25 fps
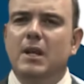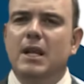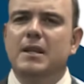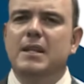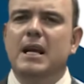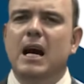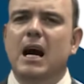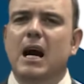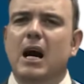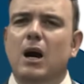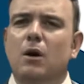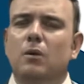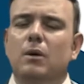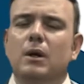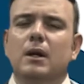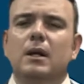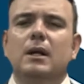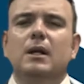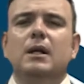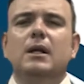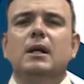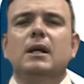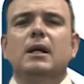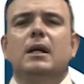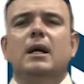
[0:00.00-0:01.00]
Now
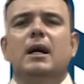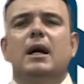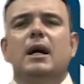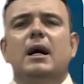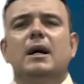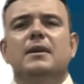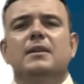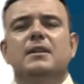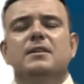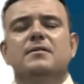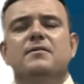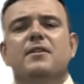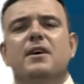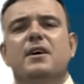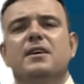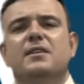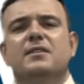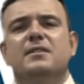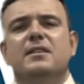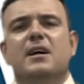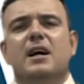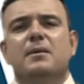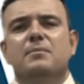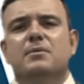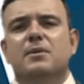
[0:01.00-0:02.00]
uh, there's various
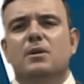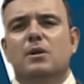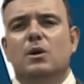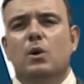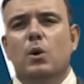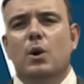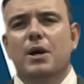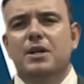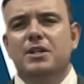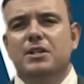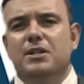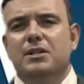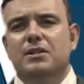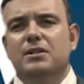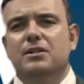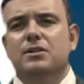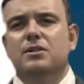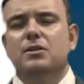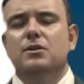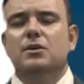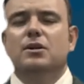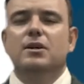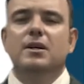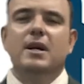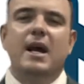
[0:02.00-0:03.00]
types of questions
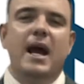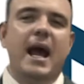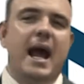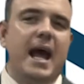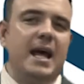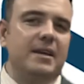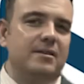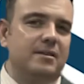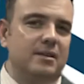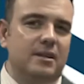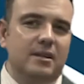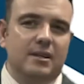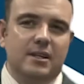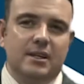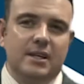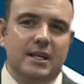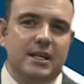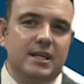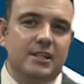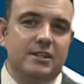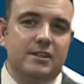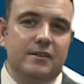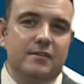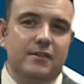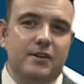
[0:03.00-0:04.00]
you can ask in an
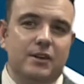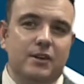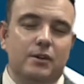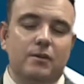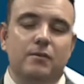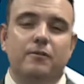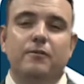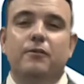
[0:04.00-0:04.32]
interview.